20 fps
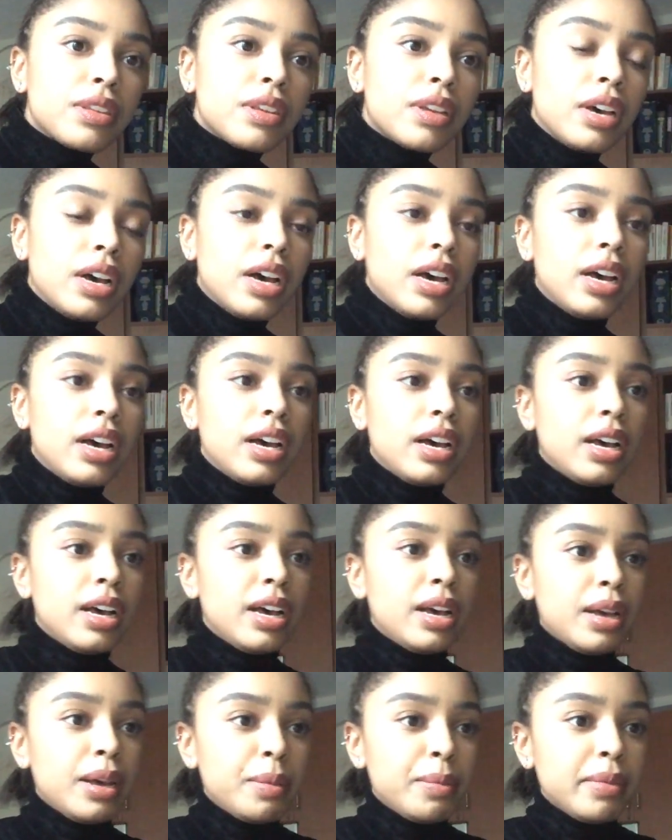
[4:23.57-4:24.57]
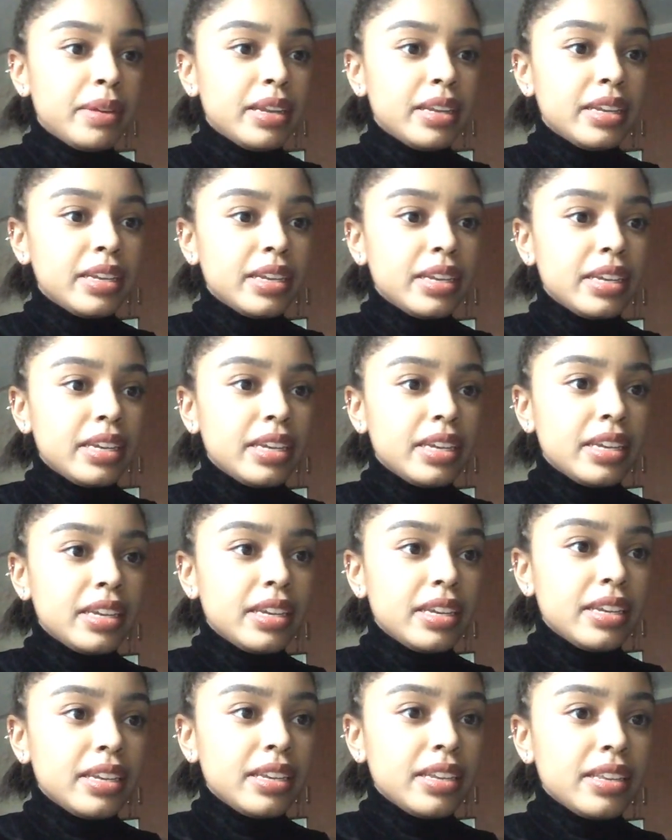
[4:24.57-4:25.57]
Oh,
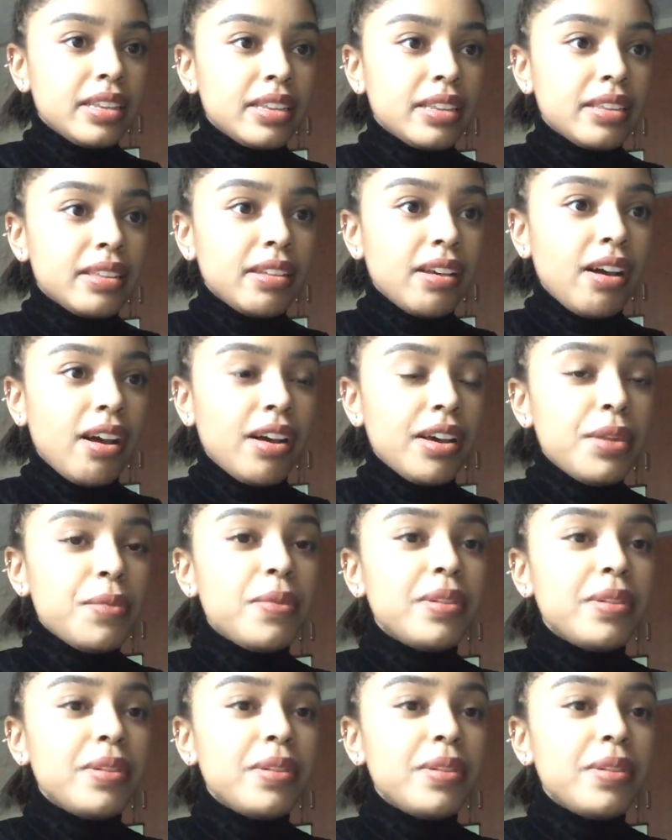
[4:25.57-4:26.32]
it